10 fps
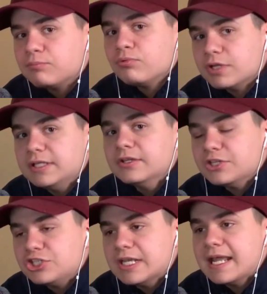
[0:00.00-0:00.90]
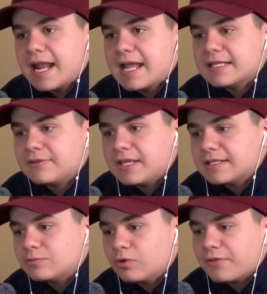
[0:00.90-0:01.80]
pretty legit, and I think
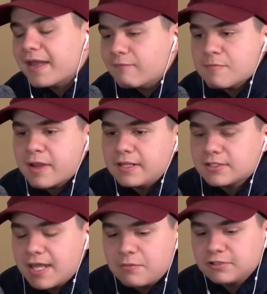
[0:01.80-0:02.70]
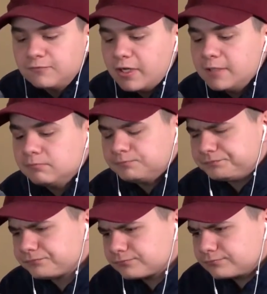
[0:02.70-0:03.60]
it's worth every penny. So that was fun.
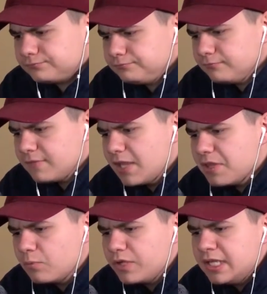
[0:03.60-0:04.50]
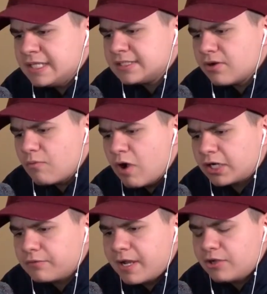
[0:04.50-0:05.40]
And then we started
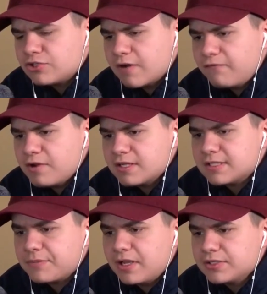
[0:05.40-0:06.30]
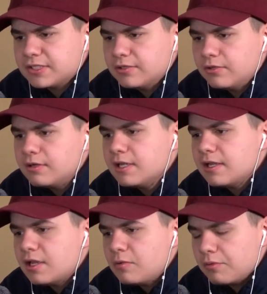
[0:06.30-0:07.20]
walking around trying to figure out something else to do.
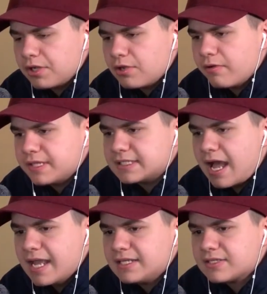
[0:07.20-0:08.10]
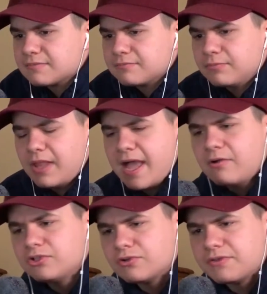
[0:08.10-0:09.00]
We were going to go to this ice
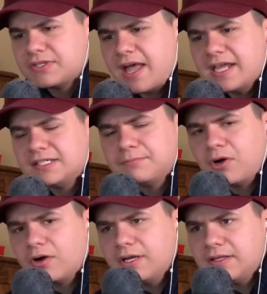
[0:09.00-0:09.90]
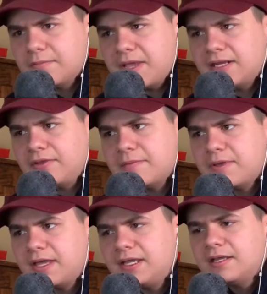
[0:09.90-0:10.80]
lounge or this ice bar in the Mandalay
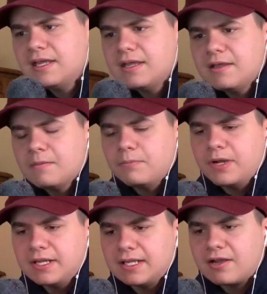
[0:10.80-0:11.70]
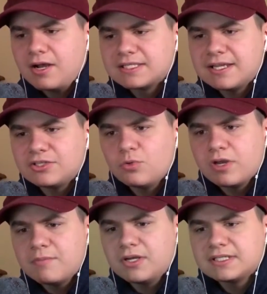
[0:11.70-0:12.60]
Bay, but it costs like
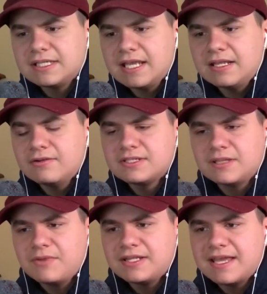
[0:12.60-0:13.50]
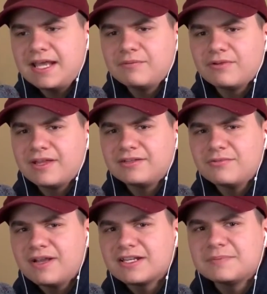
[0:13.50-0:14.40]
$20 to get in or something like that. And we were like,
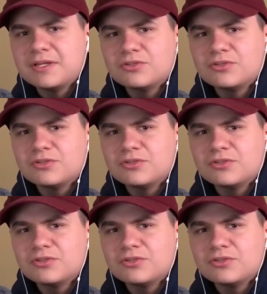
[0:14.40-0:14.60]
dude, we're not going to